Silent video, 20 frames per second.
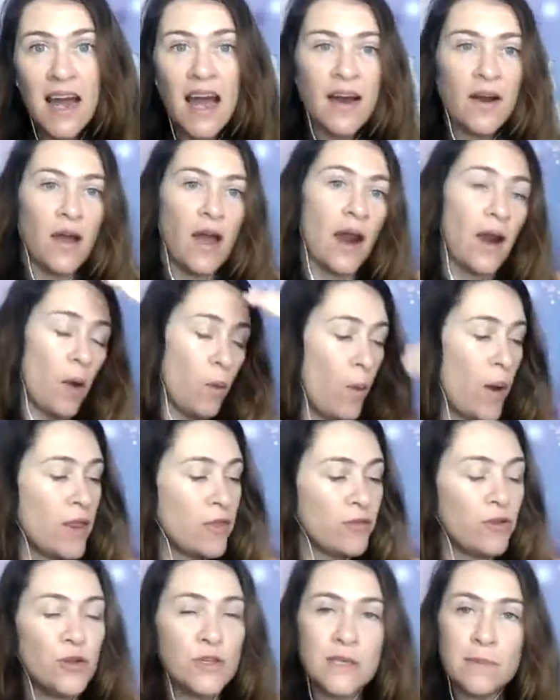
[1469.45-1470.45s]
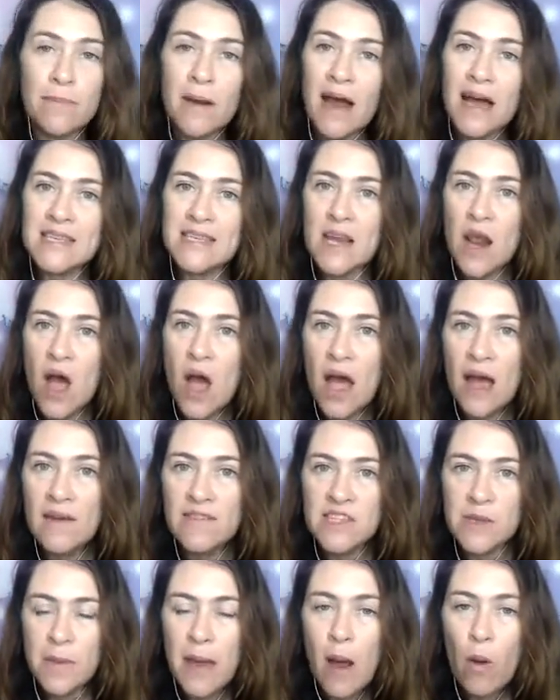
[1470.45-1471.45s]
And I went through some past
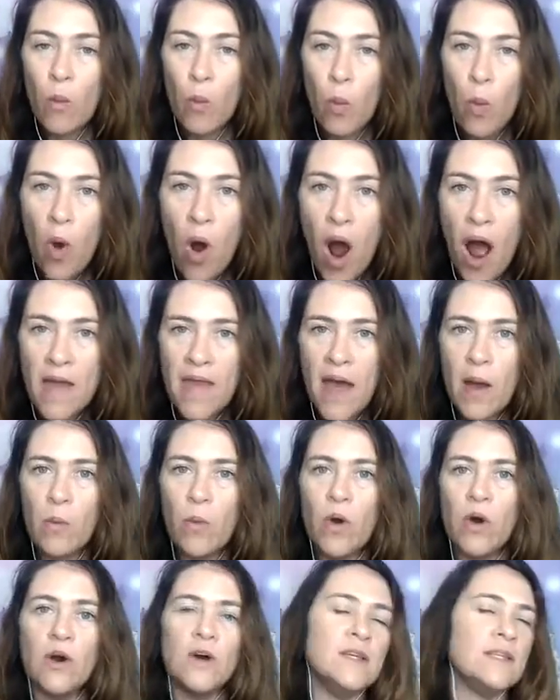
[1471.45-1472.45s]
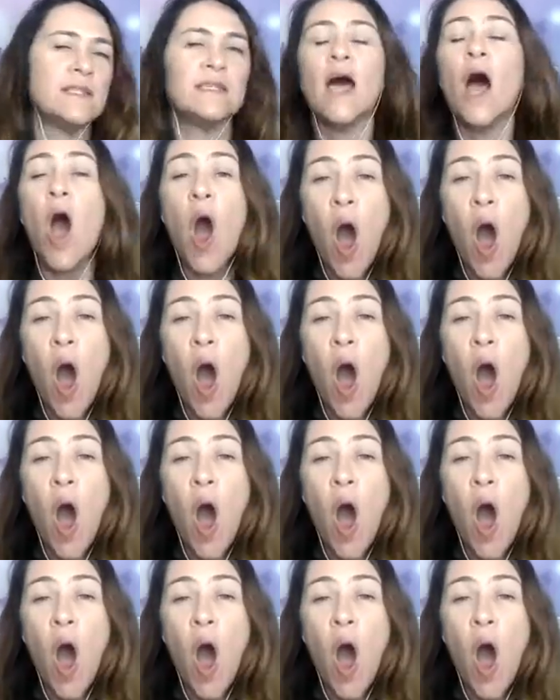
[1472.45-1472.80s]
lives about why that was.